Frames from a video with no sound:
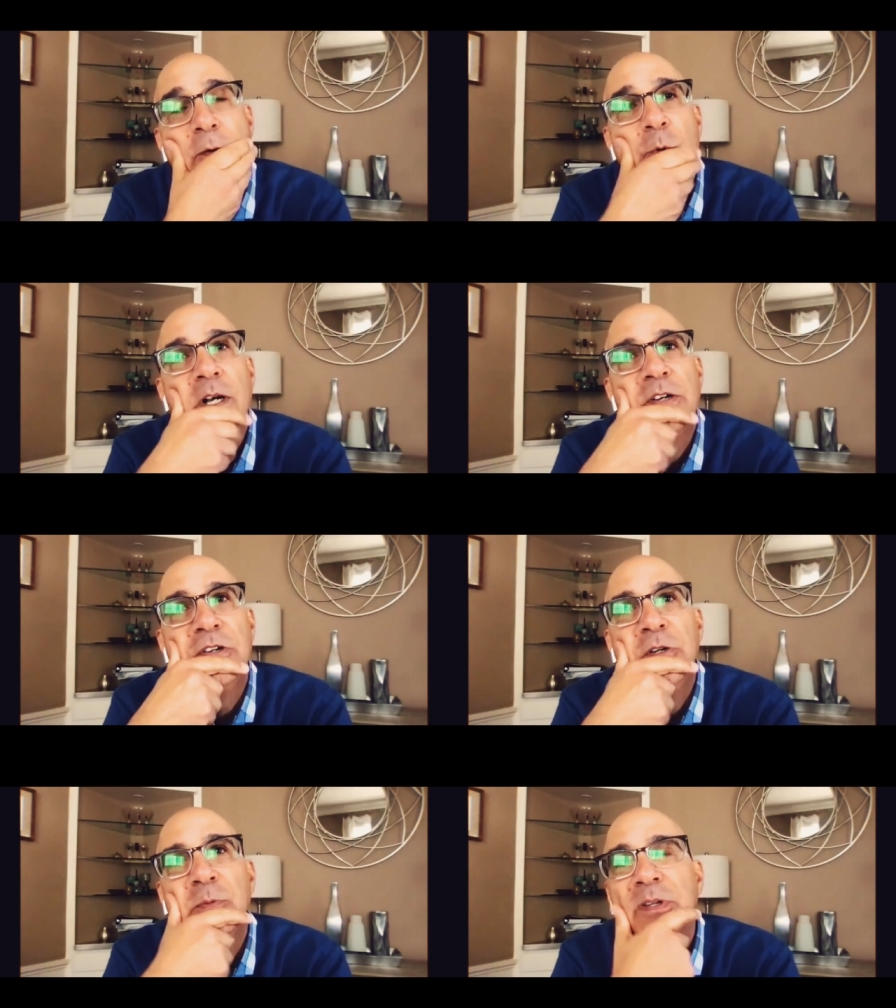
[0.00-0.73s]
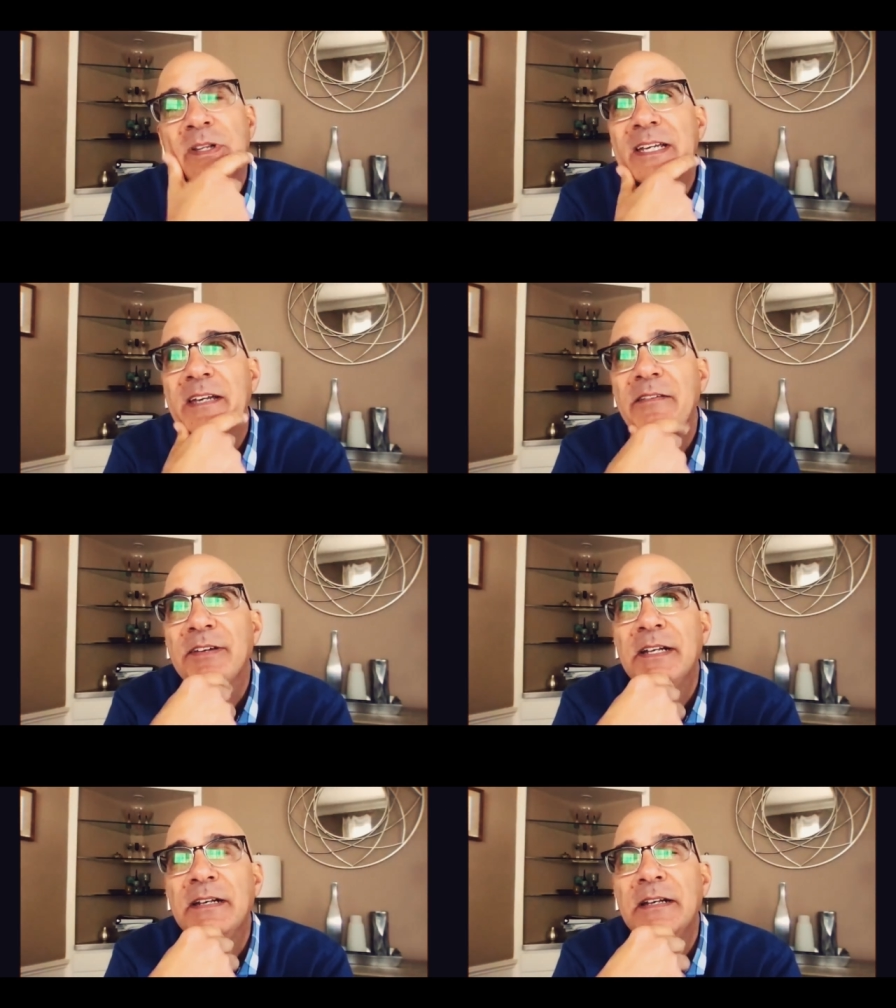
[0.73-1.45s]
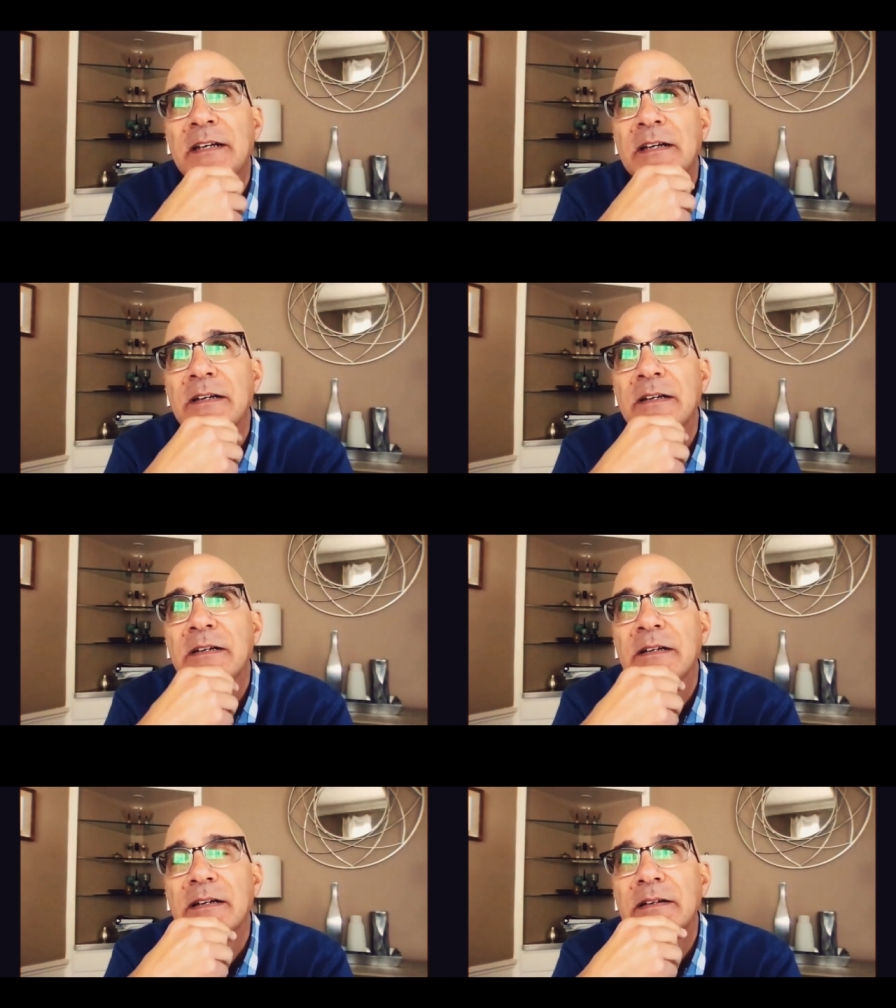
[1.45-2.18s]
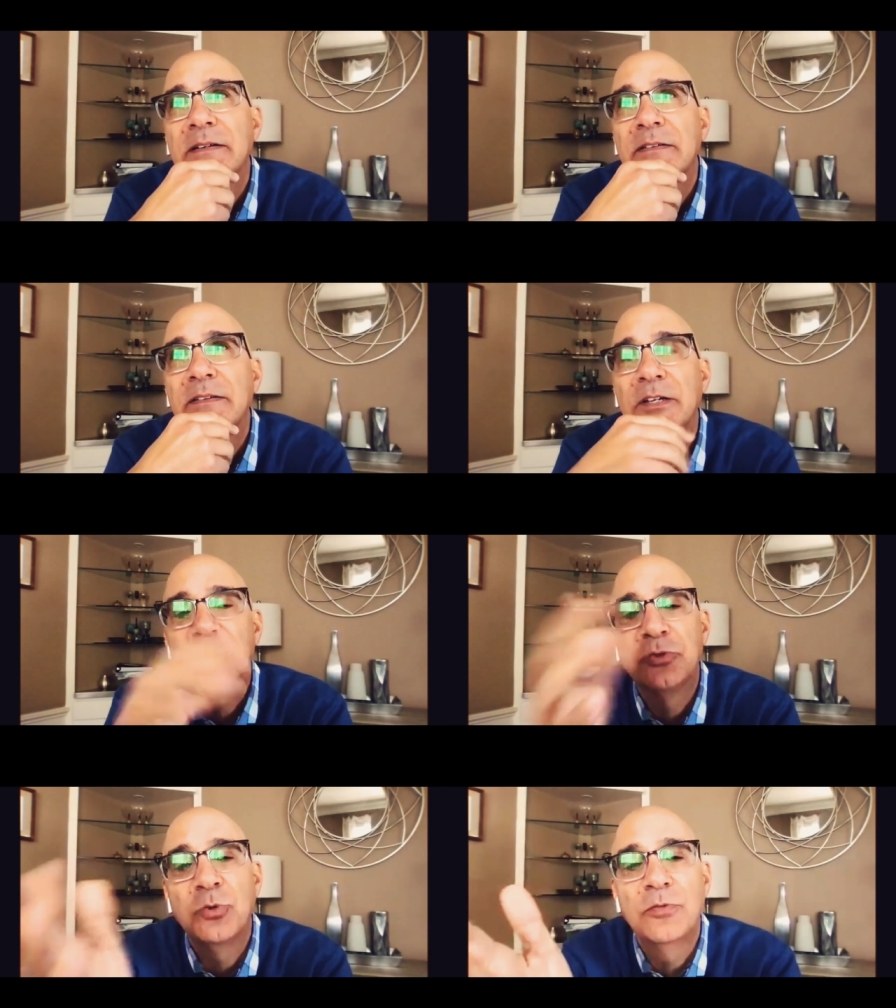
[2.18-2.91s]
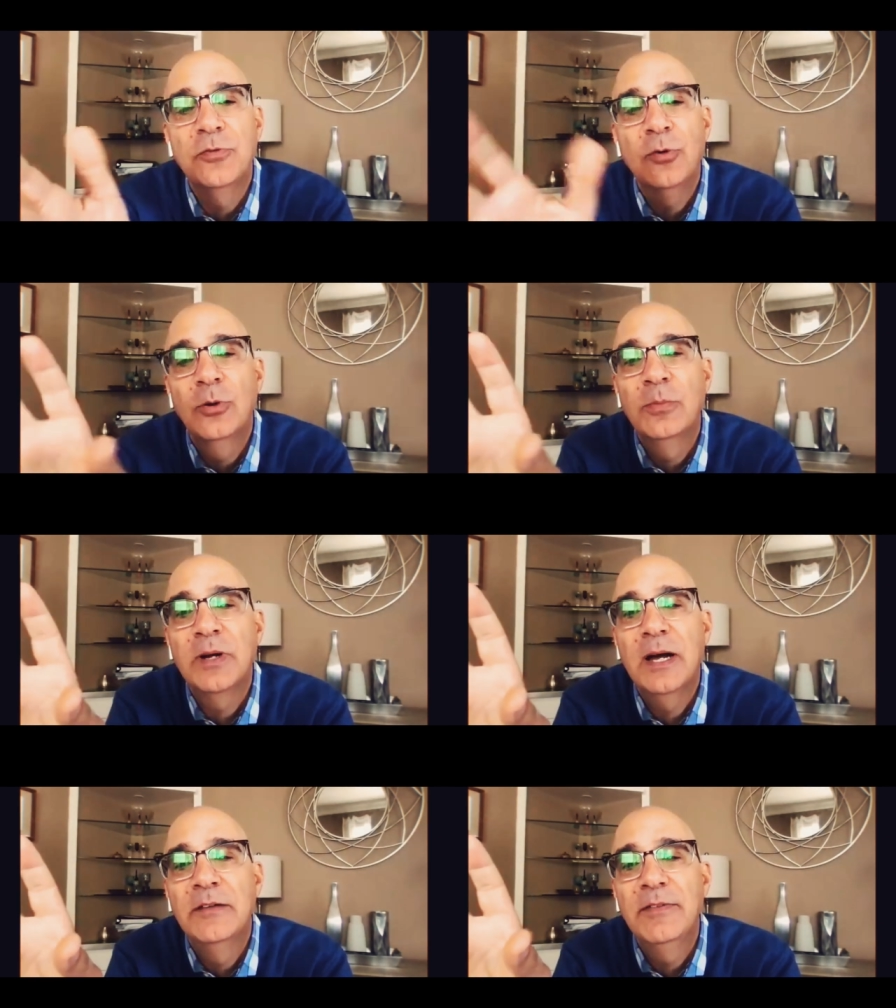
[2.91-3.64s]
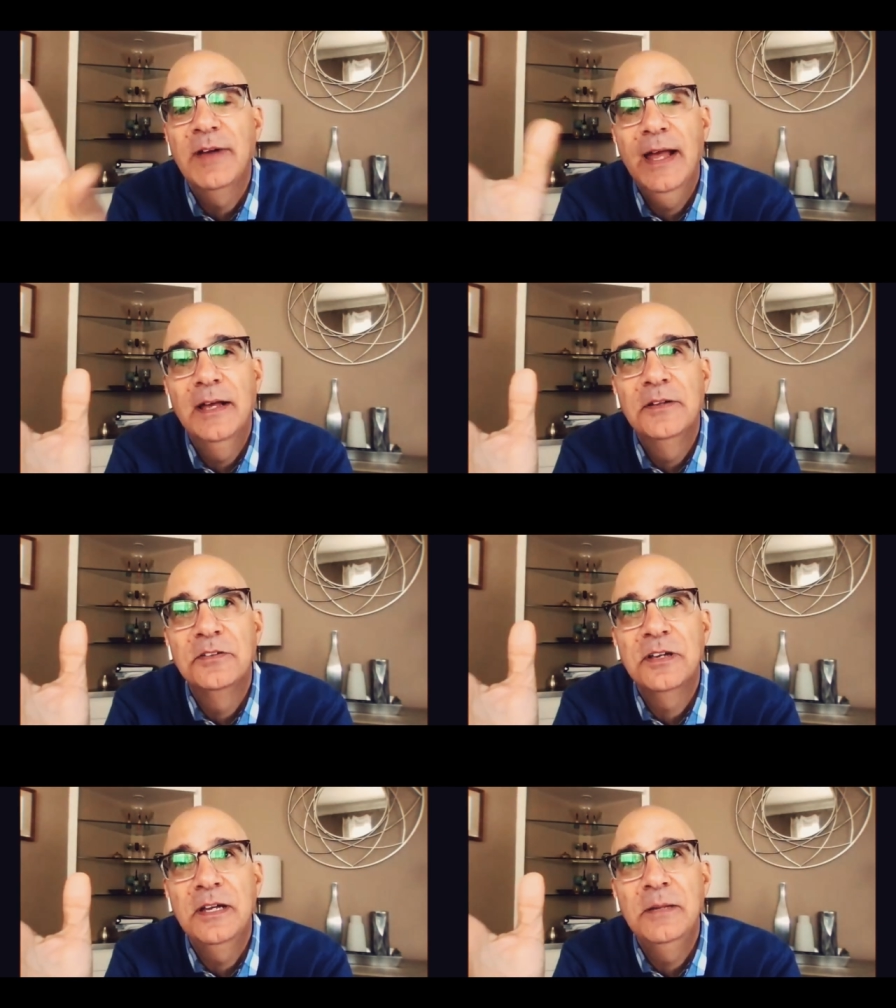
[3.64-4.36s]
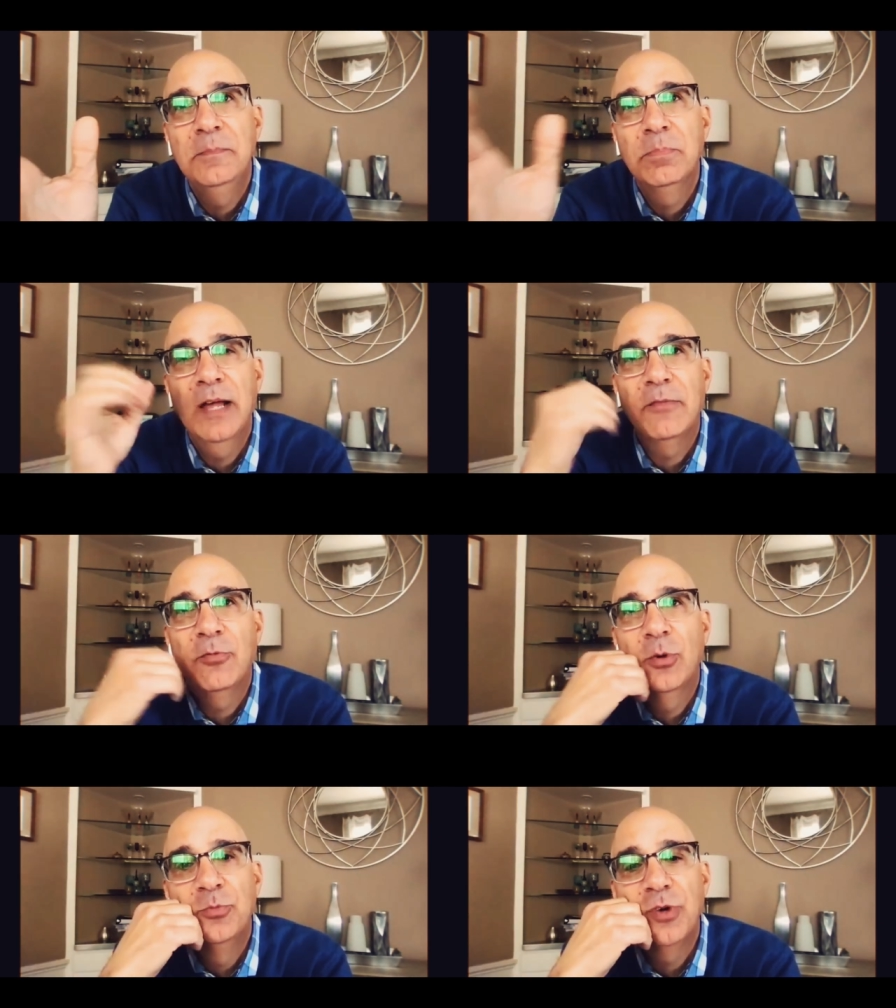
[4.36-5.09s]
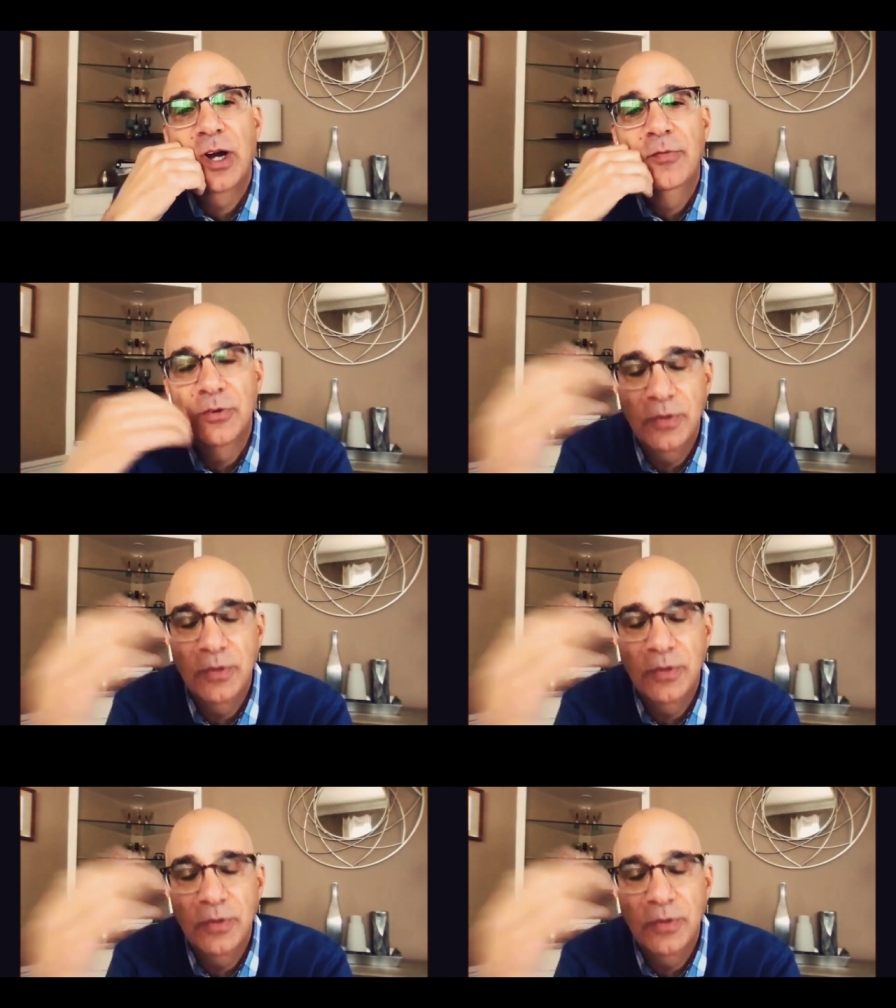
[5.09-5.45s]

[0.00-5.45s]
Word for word: What do you believe in that short form kind of as a platform driver?